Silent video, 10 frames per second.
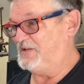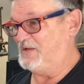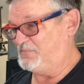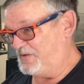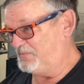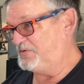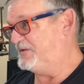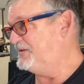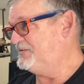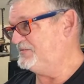then I'll be able to
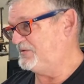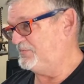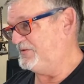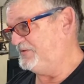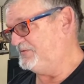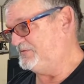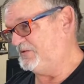get some of these